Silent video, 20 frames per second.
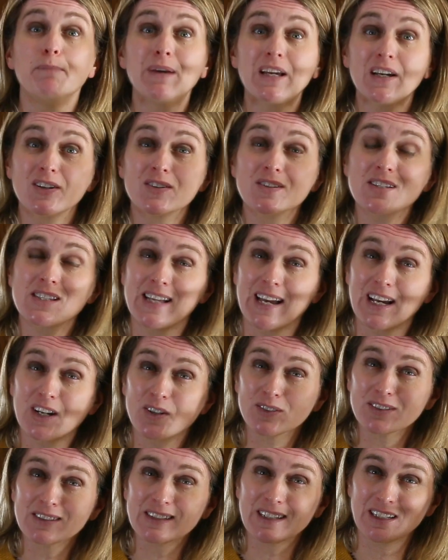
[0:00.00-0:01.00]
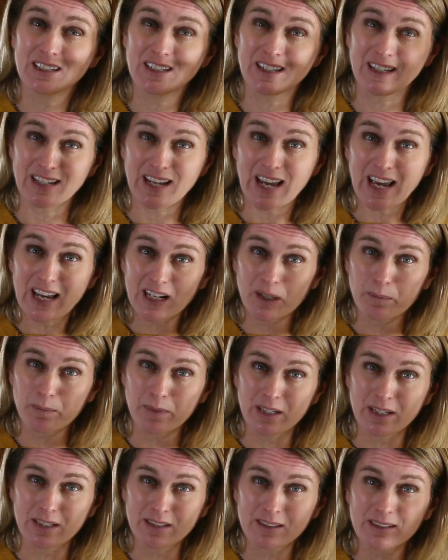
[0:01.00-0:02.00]
because they contain an
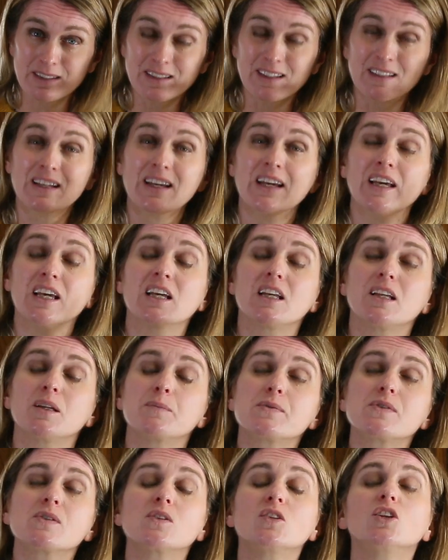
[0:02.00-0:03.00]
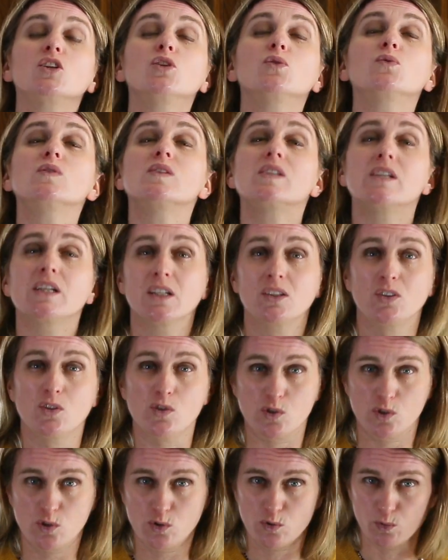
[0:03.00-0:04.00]
element that helps losing the
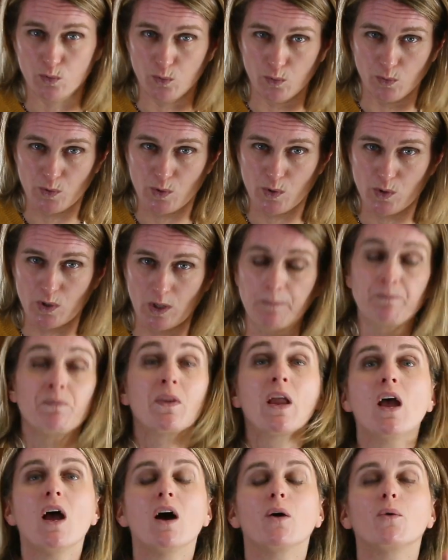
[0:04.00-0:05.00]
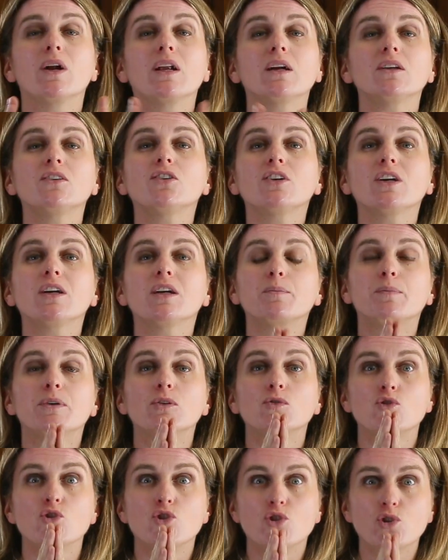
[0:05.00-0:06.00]
stools. When I'm talking
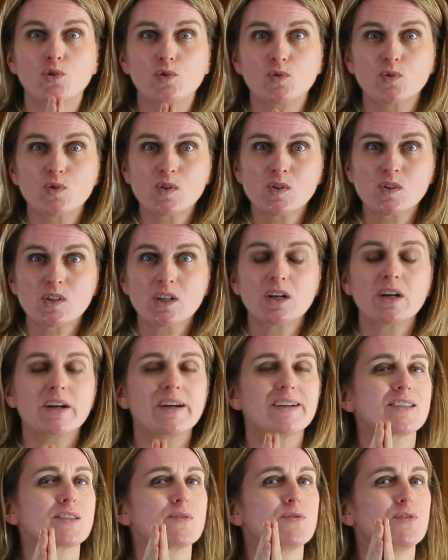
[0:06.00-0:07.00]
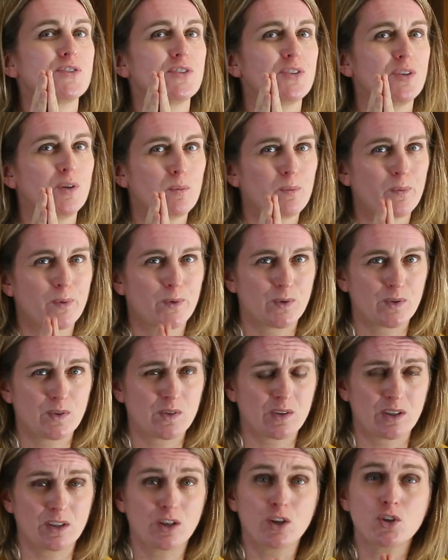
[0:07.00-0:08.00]
about juice, it's very
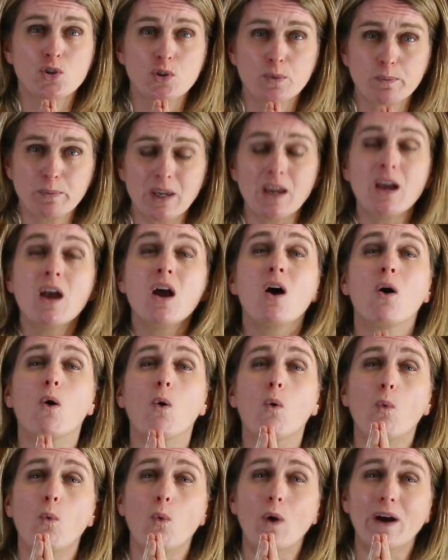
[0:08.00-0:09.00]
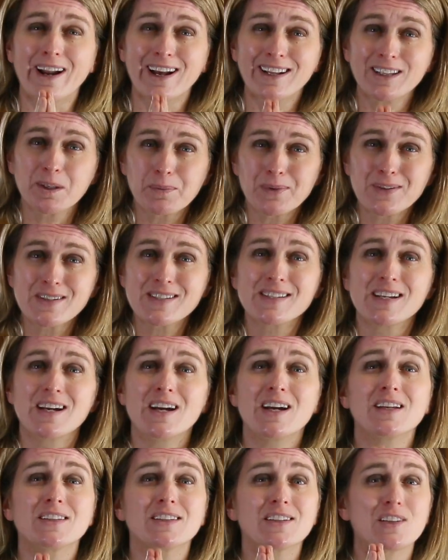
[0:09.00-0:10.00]
important. It should be
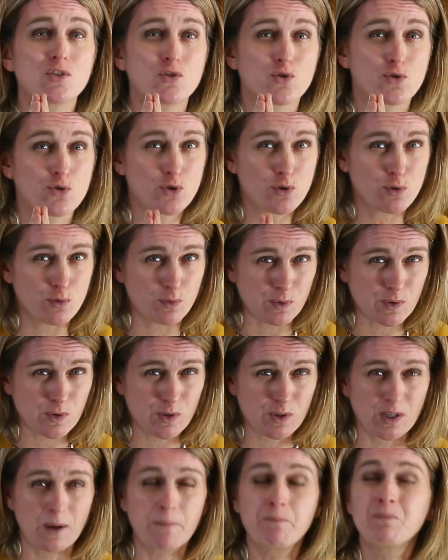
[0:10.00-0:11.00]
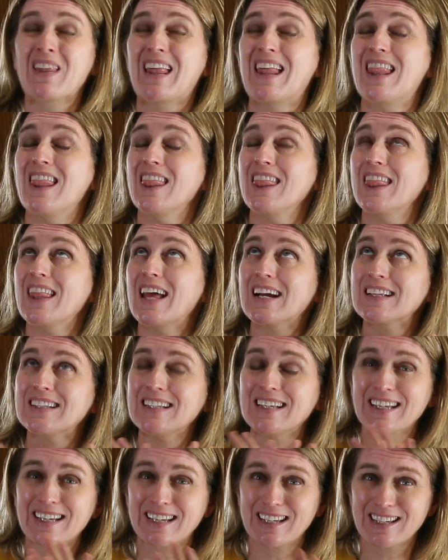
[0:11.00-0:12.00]
100% juice,
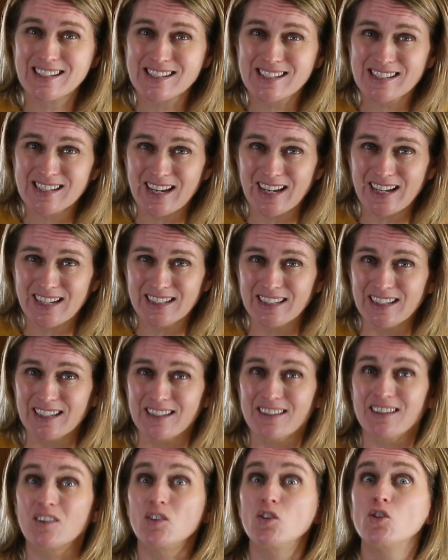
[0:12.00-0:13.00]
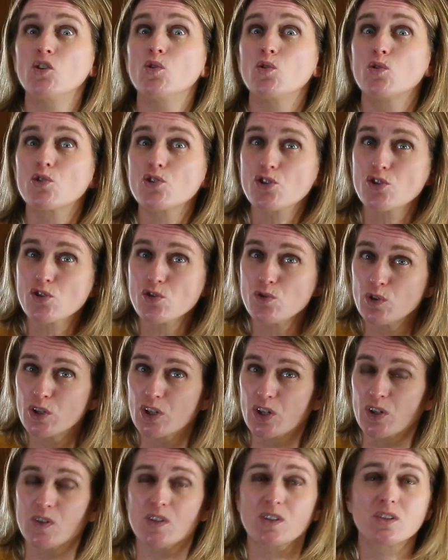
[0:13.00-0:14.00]
nothing else added, no
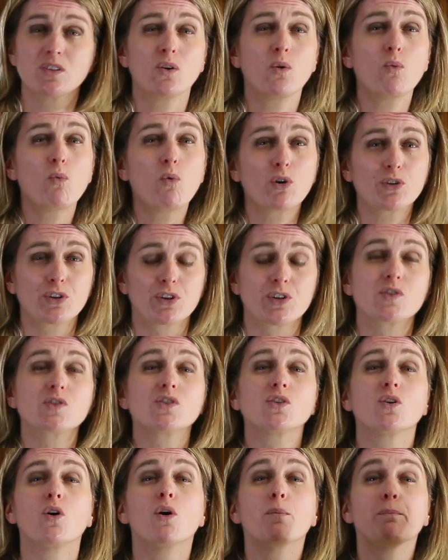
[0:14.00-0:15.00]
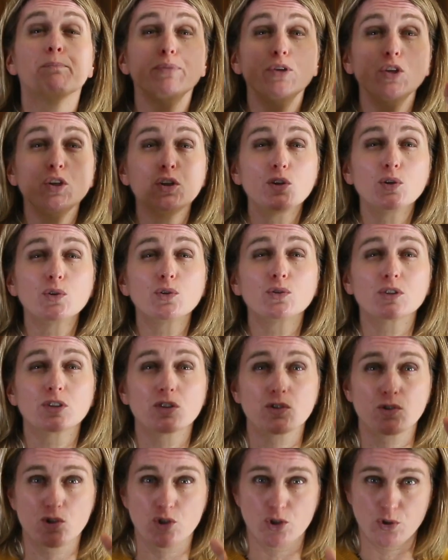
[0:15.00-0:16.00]
sugars, no water, so
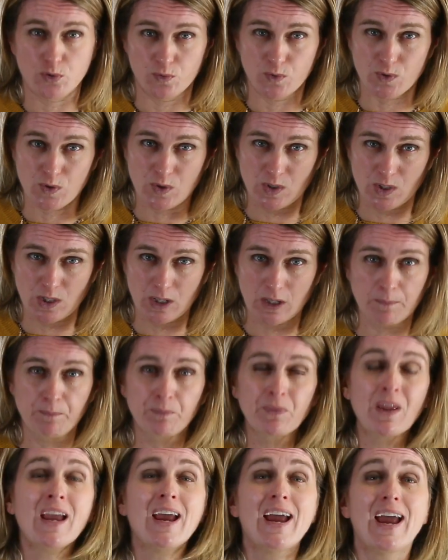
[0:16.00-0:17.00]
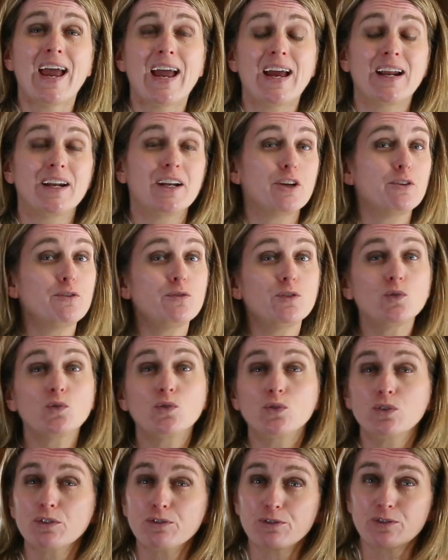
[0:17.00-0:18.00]
pure juice. And if you
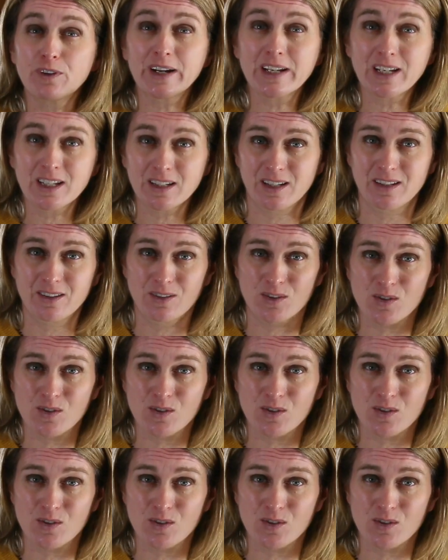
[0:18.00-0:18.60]
do not find it at the